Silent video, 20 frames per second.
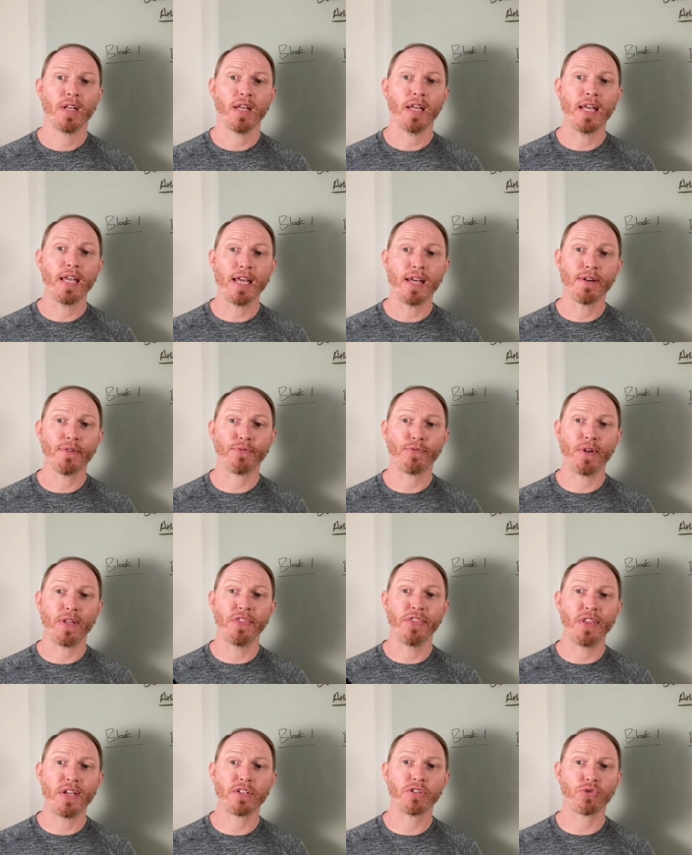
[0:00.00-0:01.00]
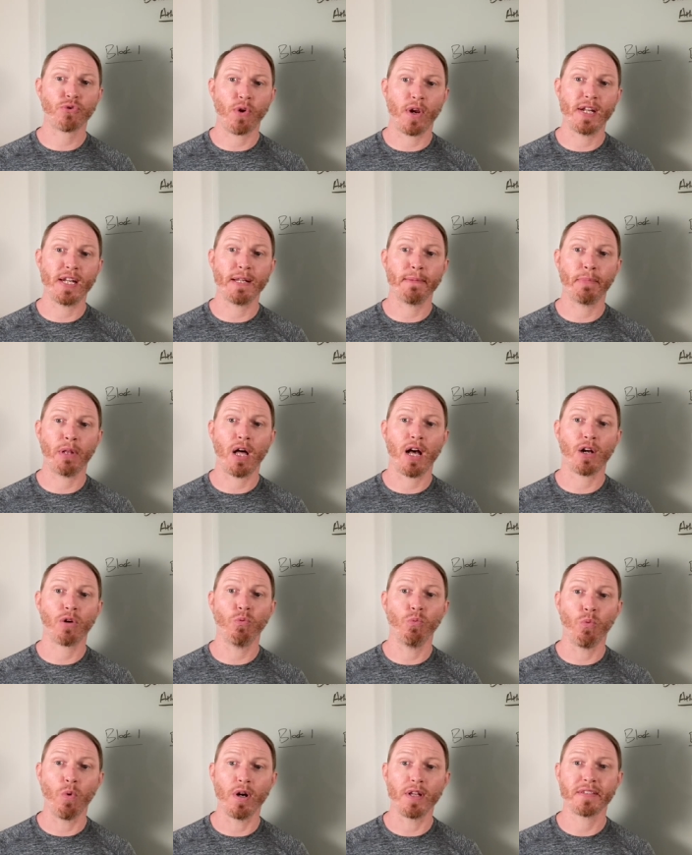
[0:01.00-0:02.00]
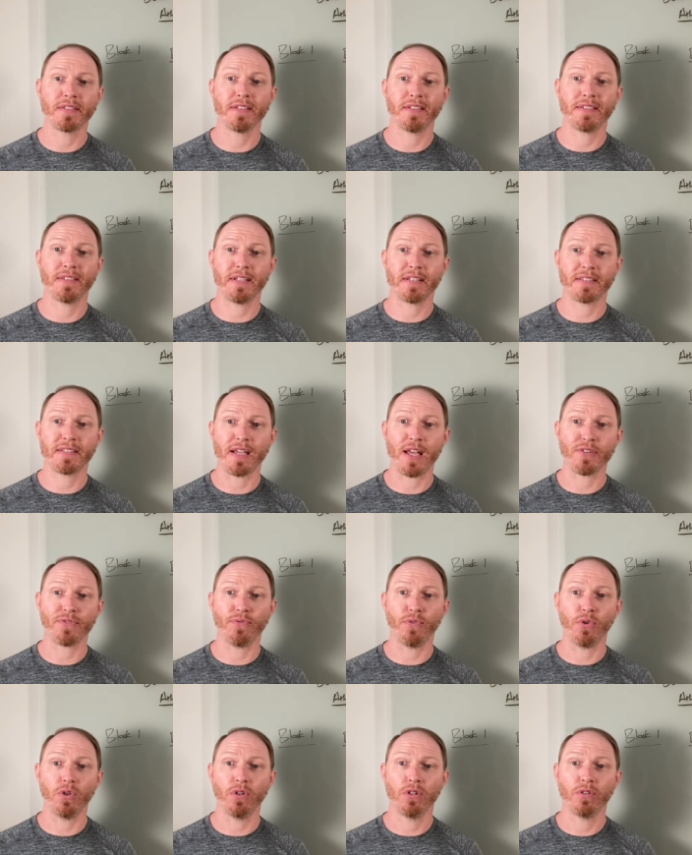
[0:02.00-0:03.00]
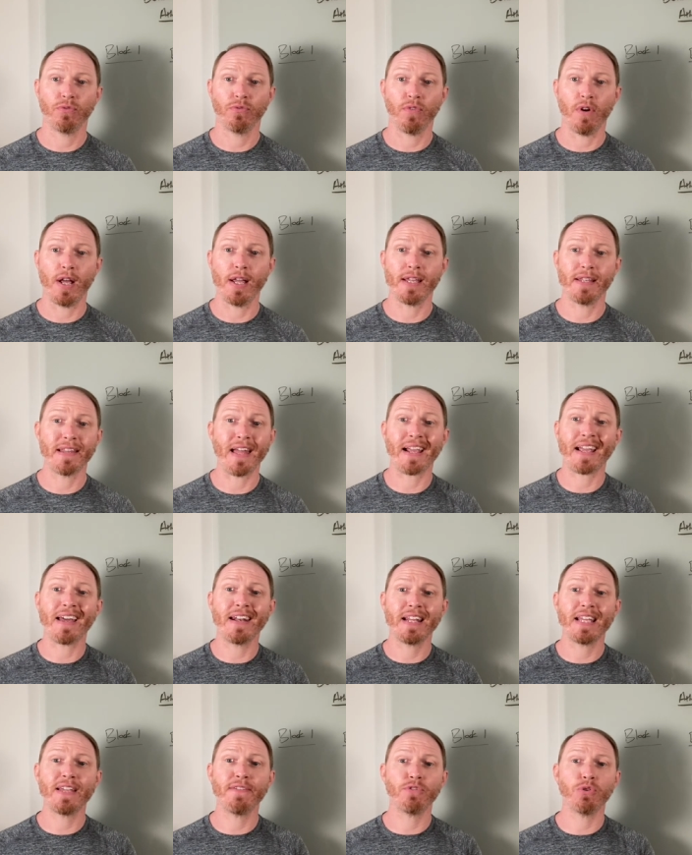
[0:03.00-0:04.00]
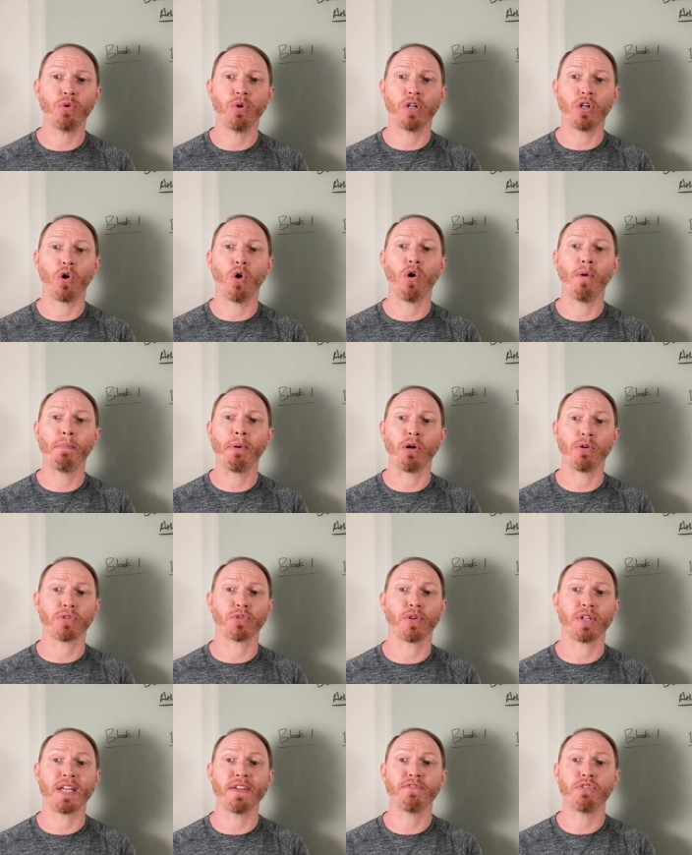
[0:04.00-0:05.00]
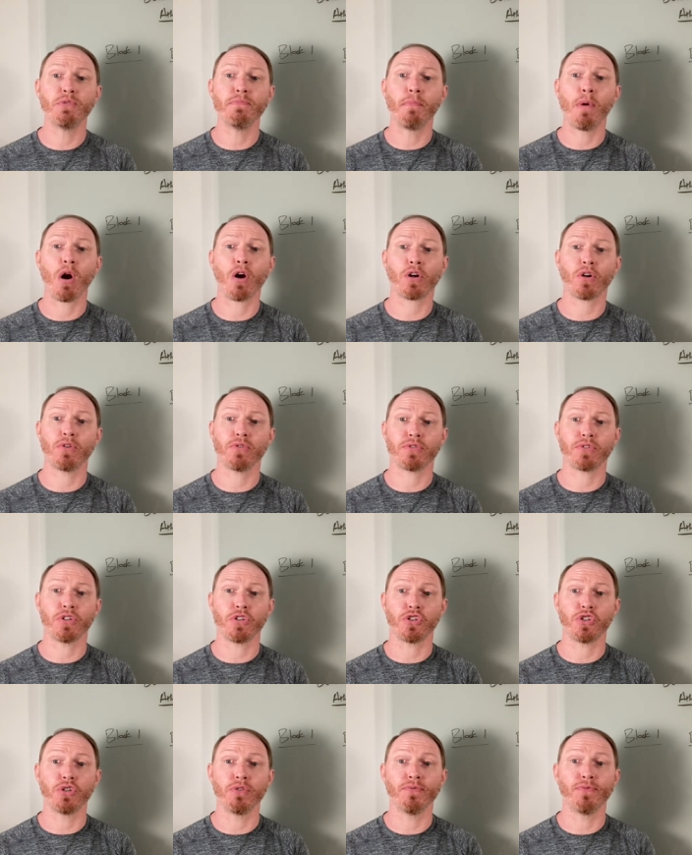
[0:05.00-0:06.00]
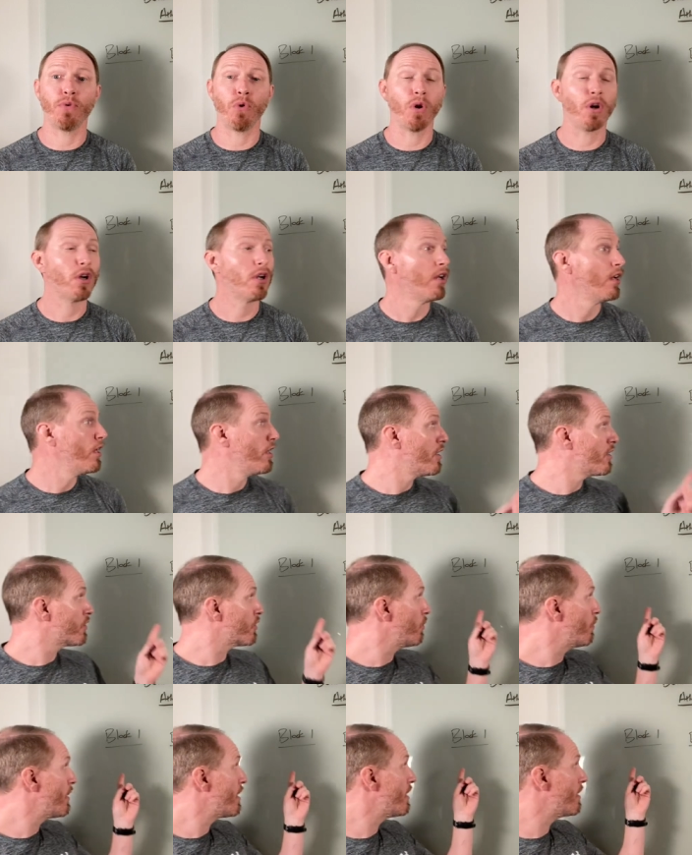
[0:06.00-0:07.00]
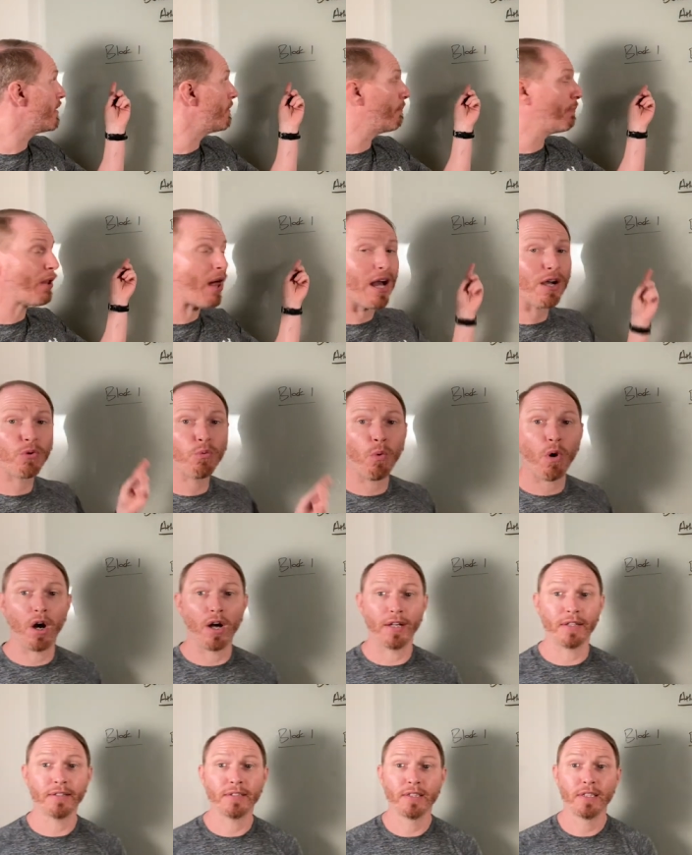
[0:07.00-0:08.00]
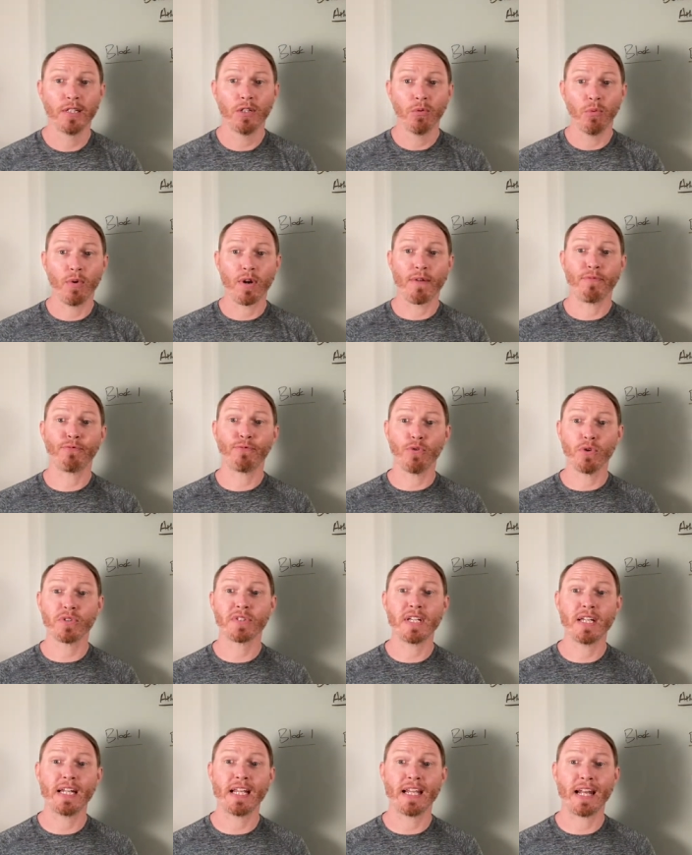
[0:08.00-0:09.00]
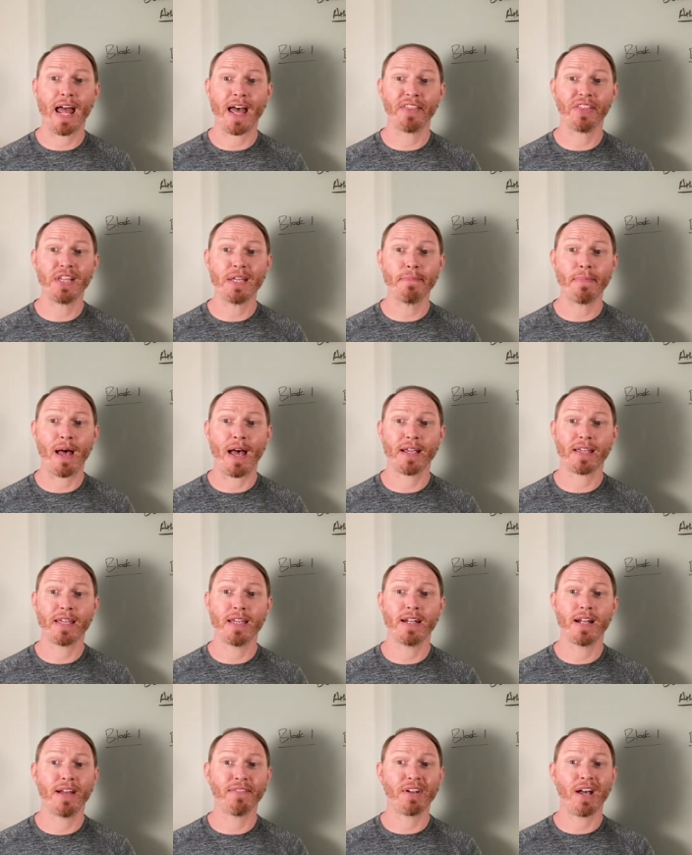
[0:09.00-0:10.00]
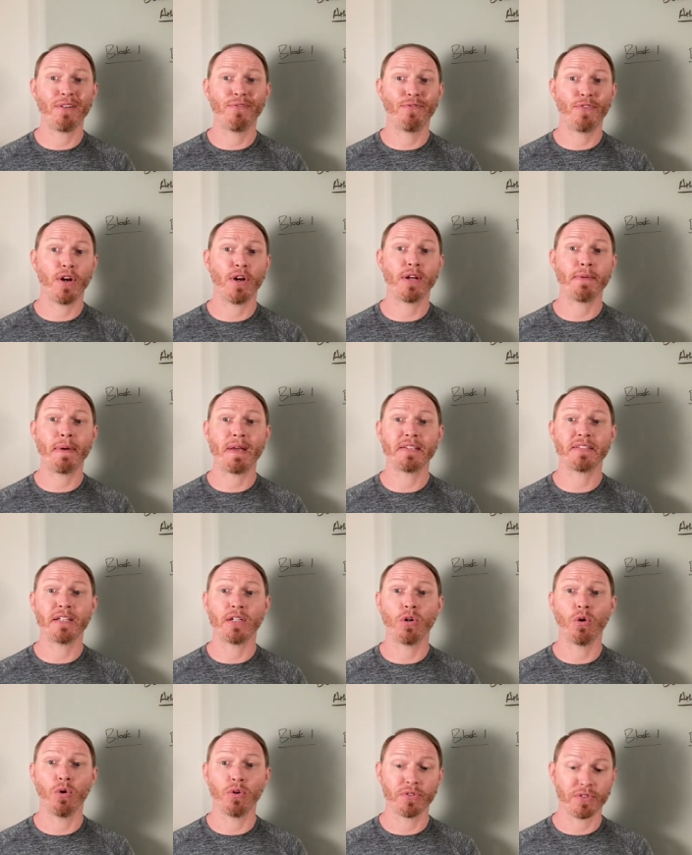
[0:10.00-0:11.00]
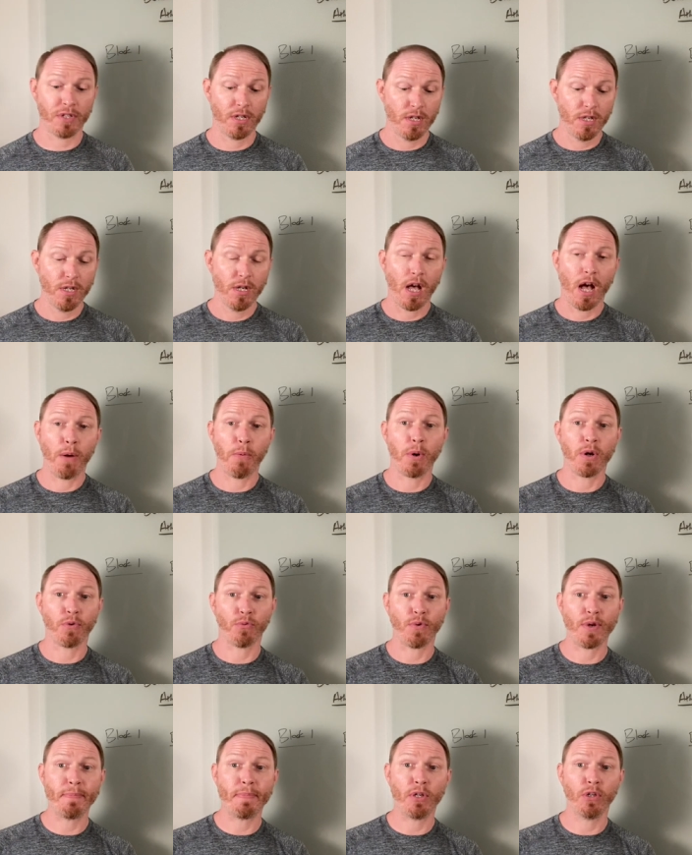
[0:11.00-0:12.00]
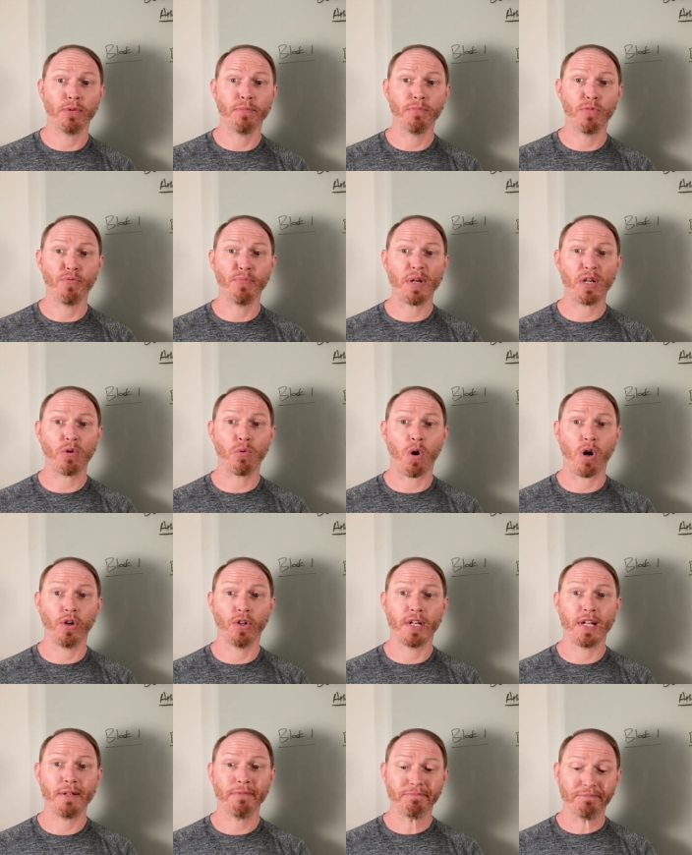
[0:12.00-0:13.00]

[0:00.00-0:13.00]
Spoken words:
if this training block was successful, right? And that kind of gives you a goalpost, or it gives you markers to shoot for. So in block 1, when I'm first getting an athlete back in, I've got very basic goals. I want to rebuild movement quality,